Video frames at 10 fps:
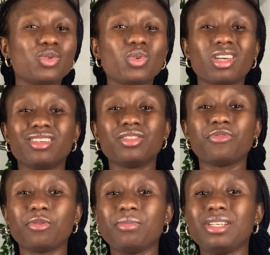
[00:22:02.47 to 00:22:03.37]
UK is
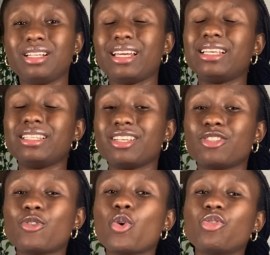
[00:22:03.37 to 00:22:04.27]
for me. Like, yes,
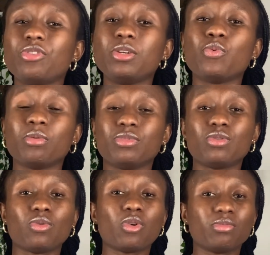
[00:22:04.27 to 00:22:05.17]
God really want me
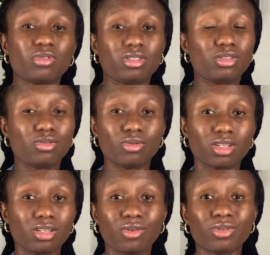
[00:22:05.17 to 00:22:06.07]
to come to this UK,
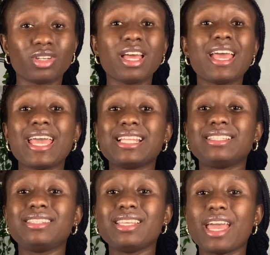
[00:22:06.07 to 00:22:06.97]
because
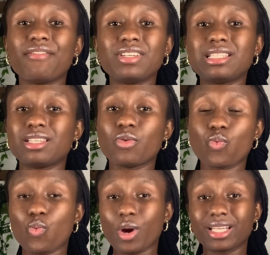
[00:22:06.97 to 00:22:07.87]

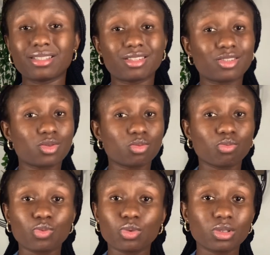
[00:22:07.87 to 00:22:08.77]
everything went
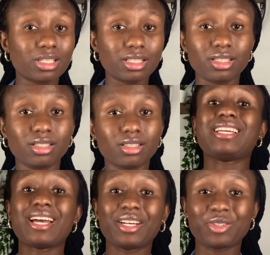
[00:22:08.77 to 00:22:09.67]
smoothly.
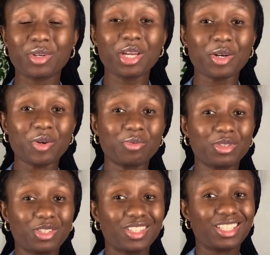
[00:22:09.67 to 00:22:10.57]
Guys, when you are coming
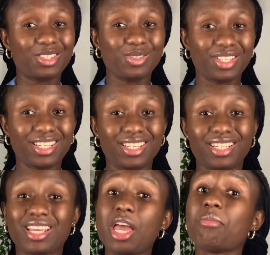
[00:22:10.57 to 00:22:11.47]
to the UK,
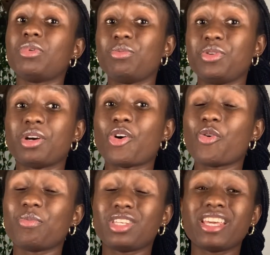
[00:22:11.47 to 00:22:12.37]
maybe you are
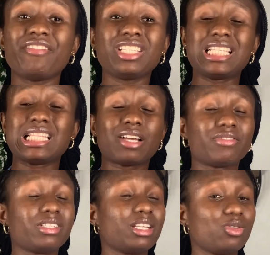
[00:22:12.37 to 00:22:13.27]
coming, everything I've
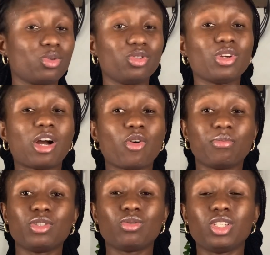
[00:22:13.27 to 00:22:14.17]
settled, you are
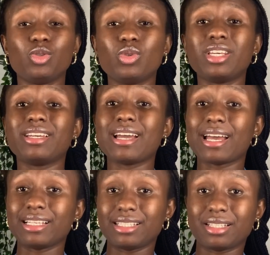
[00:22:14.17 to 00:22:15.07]
coming to the UK,
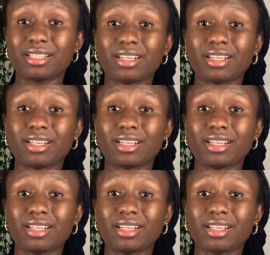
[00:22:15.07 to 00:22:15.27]
guys,